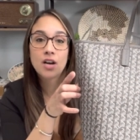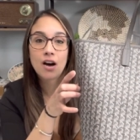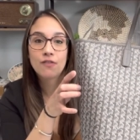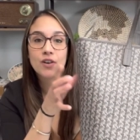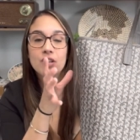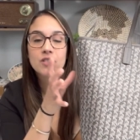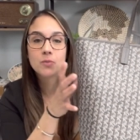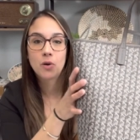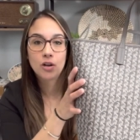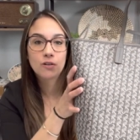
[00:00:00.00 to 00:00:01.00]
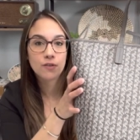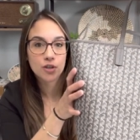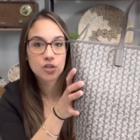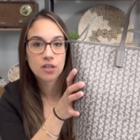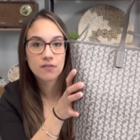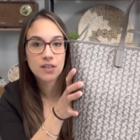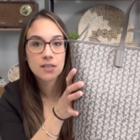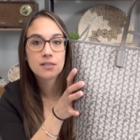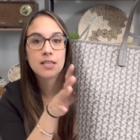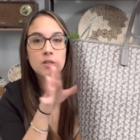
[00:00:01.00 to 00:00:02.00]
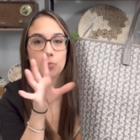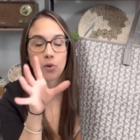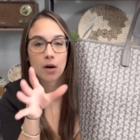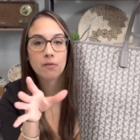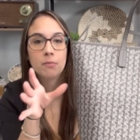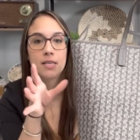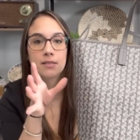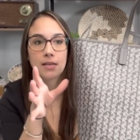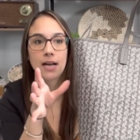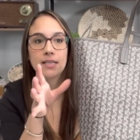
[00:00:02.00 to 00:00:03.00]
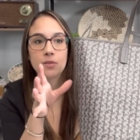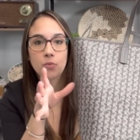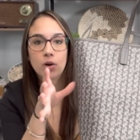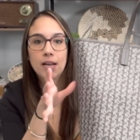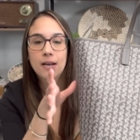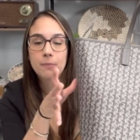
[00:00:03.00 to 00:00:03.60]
offer a smaller version of this that's probably sized more like a